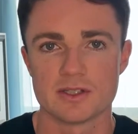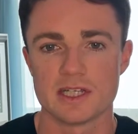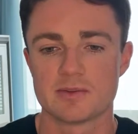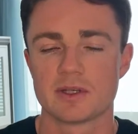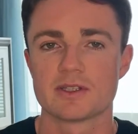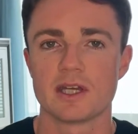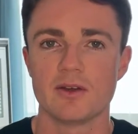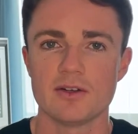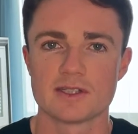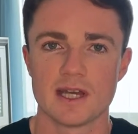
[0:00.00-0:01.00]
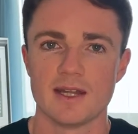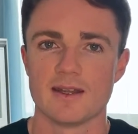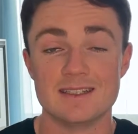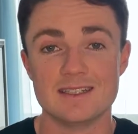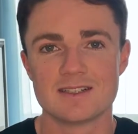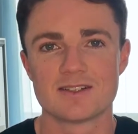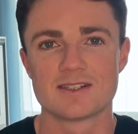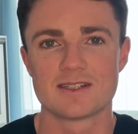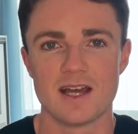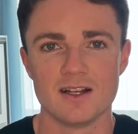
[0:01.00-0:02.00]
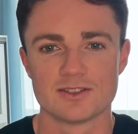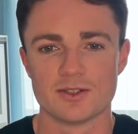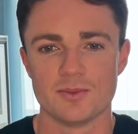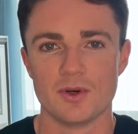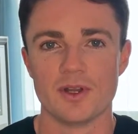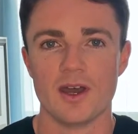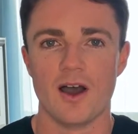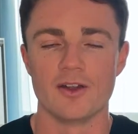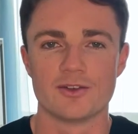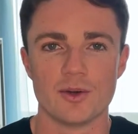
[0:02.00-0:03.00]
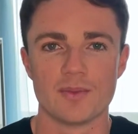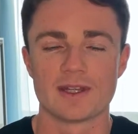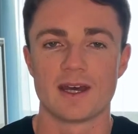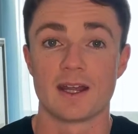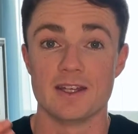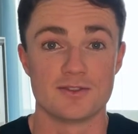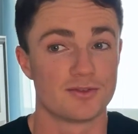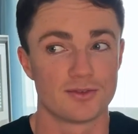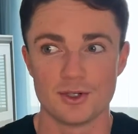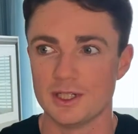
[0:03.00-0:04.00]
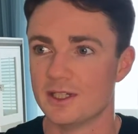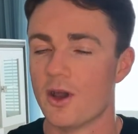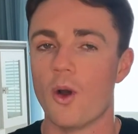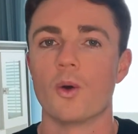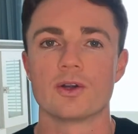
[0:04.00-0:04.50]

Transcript: It's because they understand that it's easier to sell someone on something that is free or